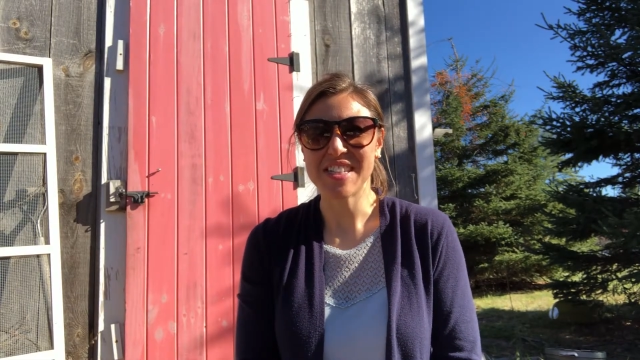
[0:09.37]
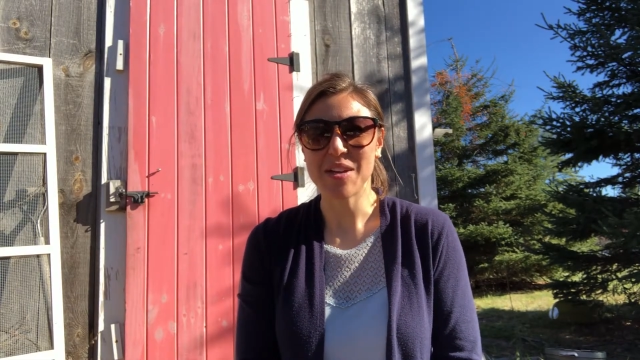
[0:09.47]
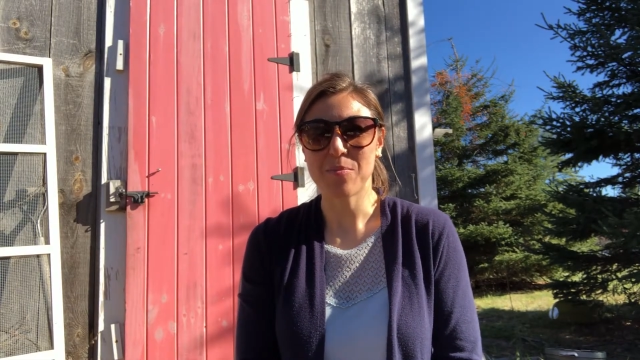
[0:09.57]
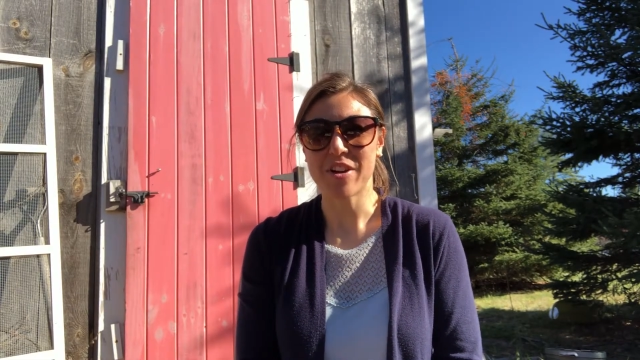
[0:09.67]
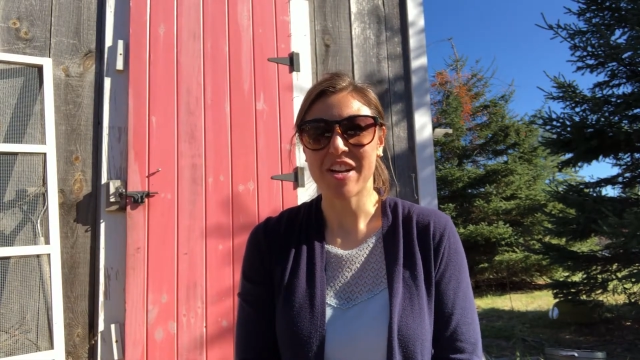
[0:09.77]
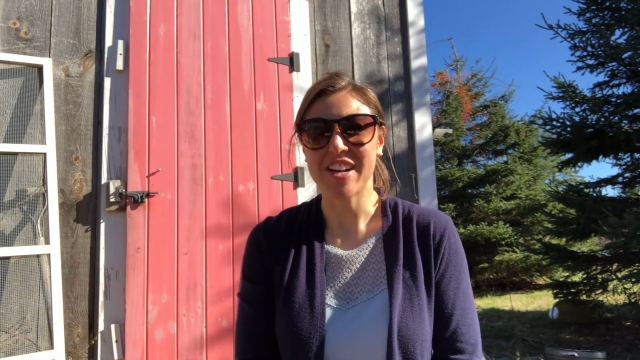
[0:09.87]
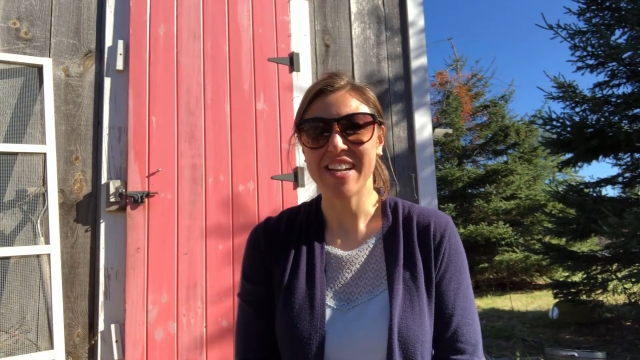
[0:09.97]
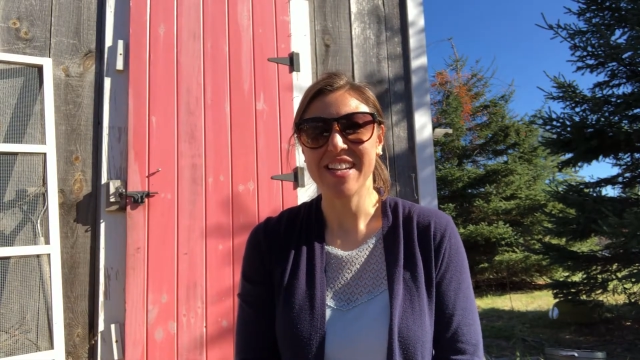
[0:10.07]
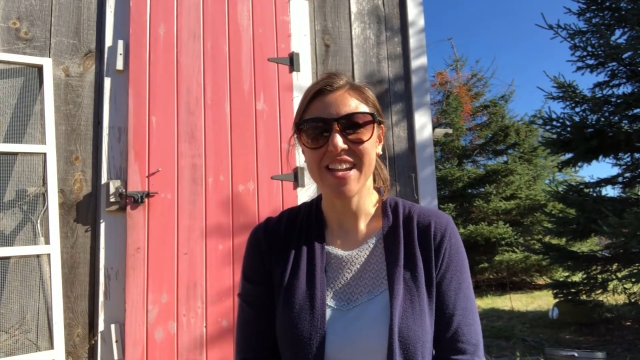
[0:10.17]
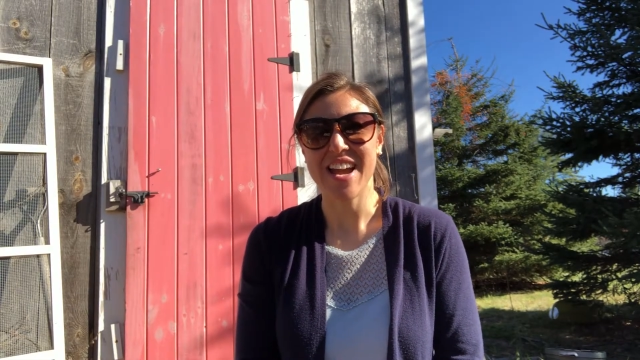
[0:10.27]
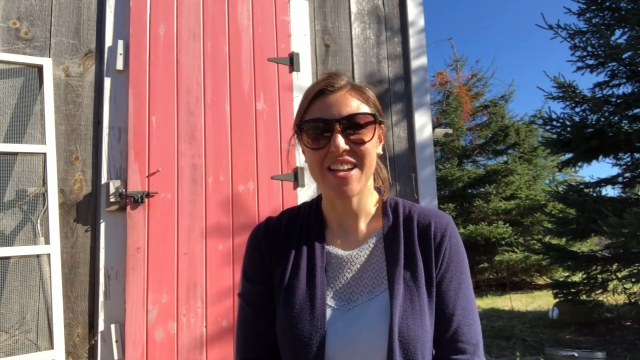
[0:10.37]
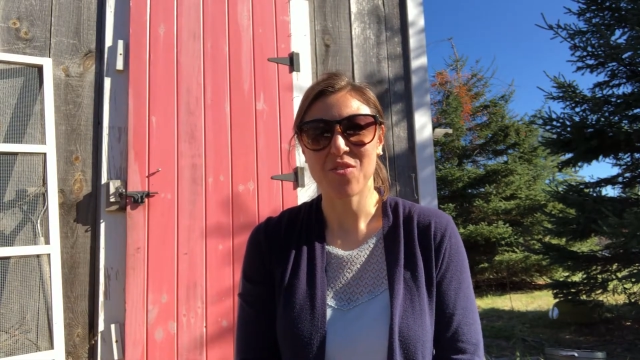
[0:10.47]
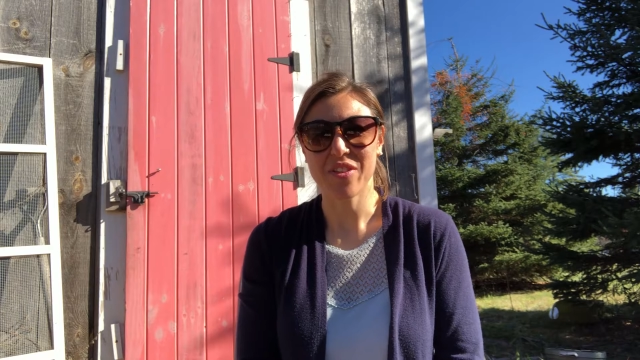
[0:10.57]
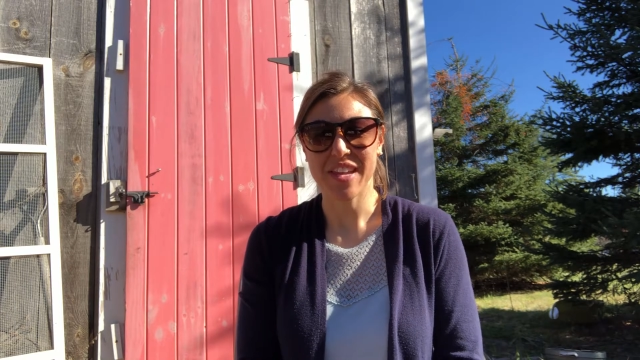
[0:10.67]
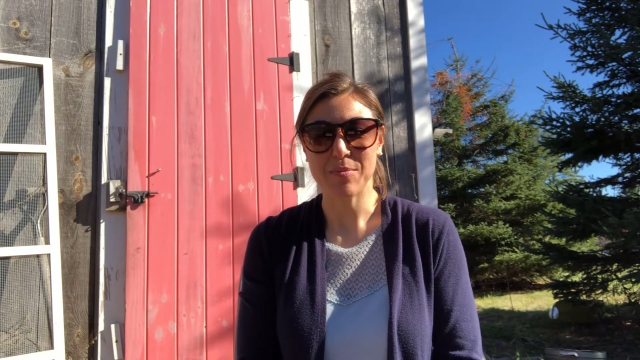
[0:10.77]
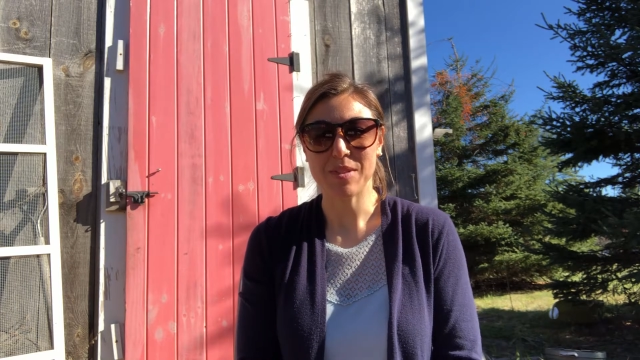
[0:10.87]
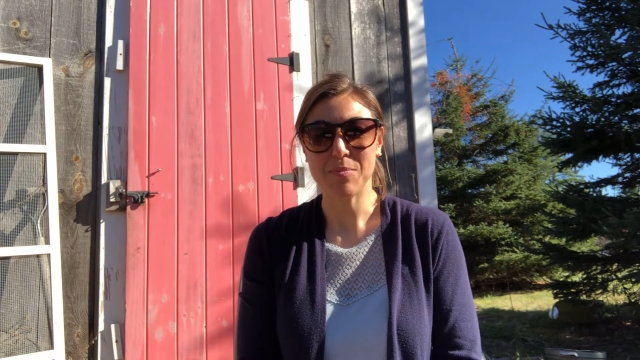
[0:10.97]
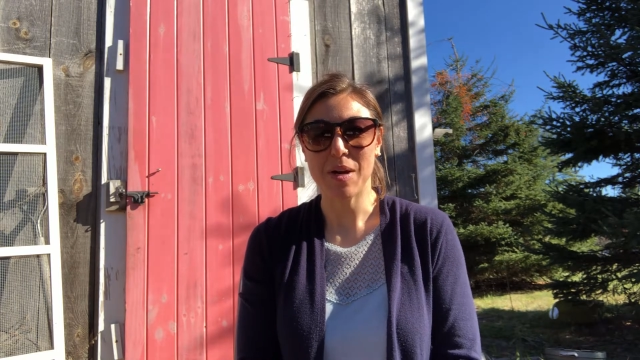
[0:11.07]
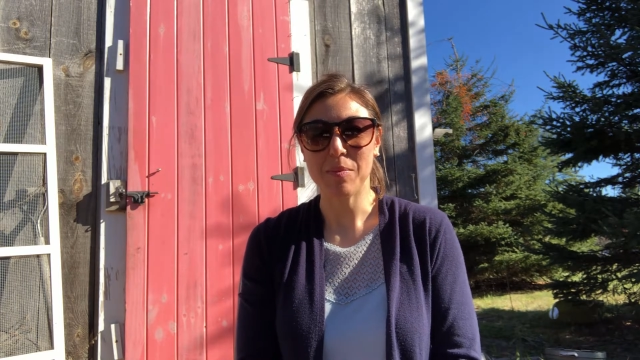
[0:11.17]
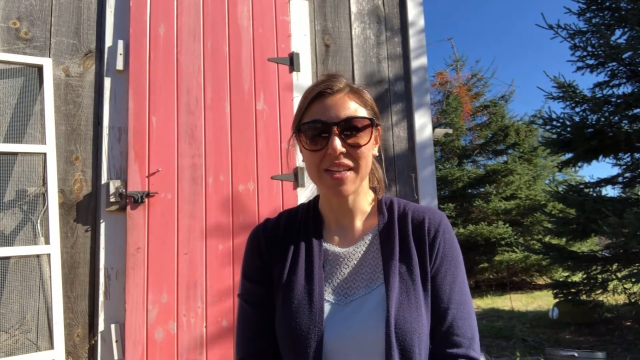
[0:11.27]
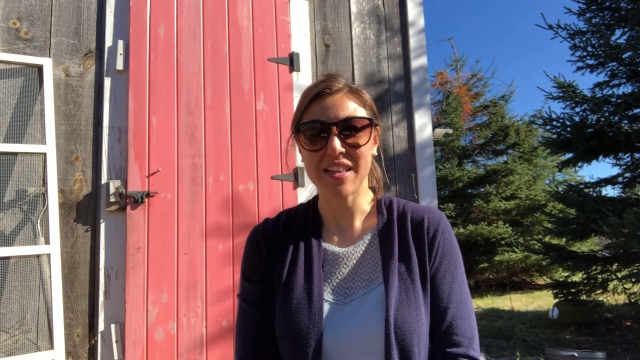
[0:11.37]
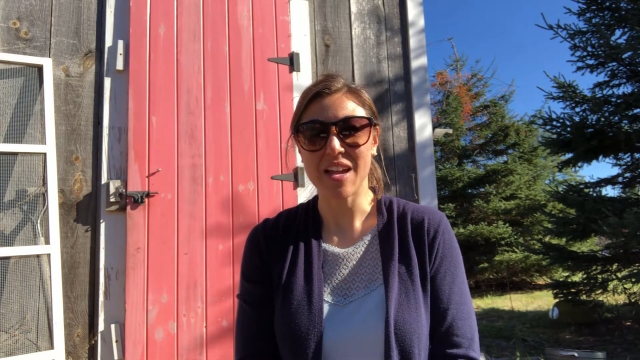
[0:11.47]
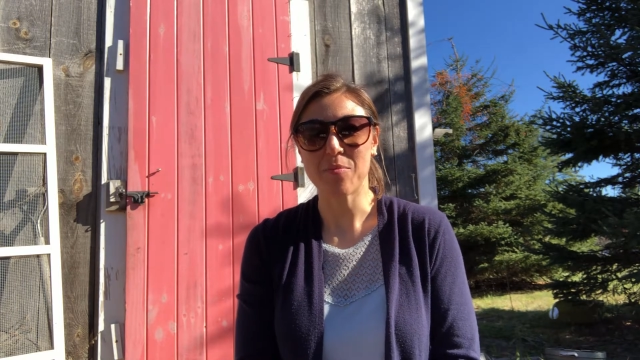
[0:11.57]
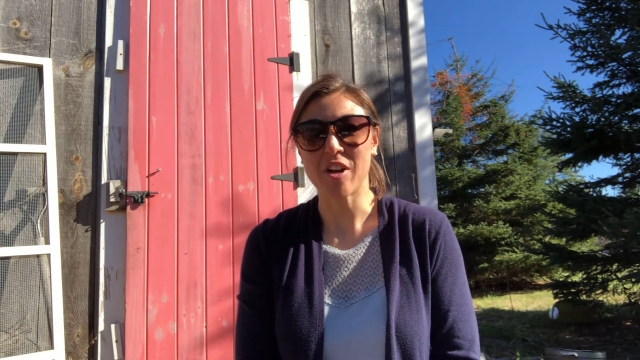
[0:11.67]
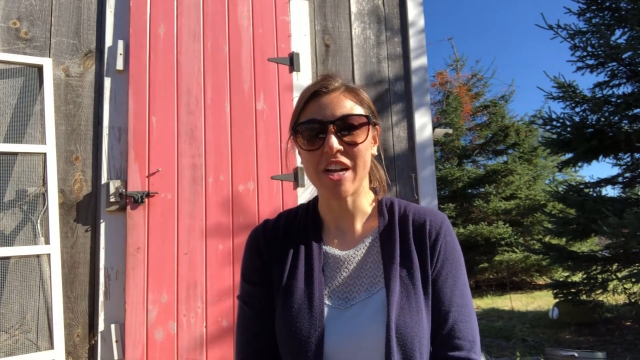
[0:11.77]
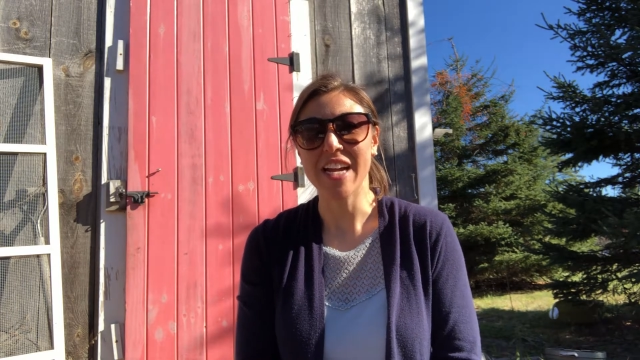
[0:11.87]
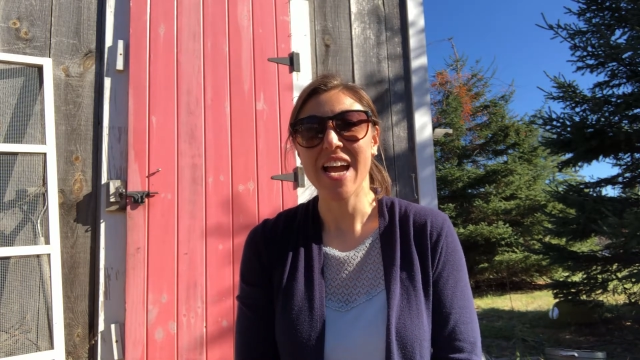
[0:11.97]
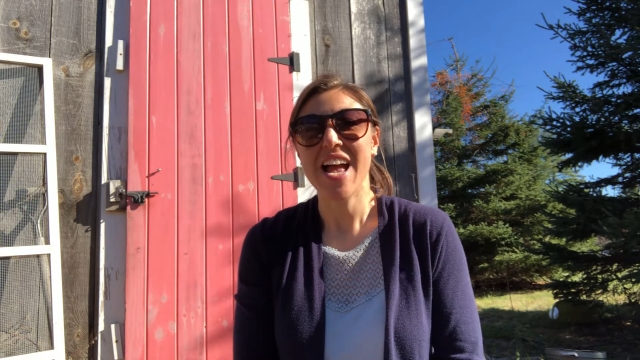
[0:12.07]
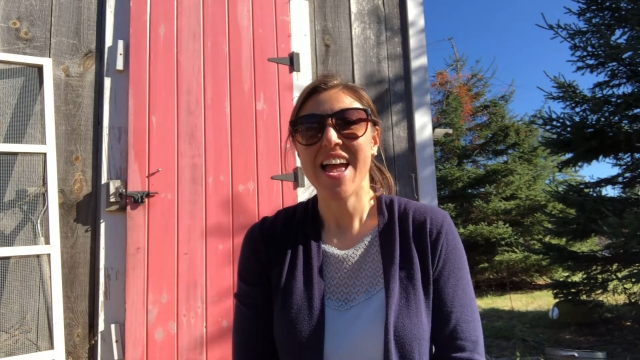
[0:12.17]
Librarian at North Hampton Public Library,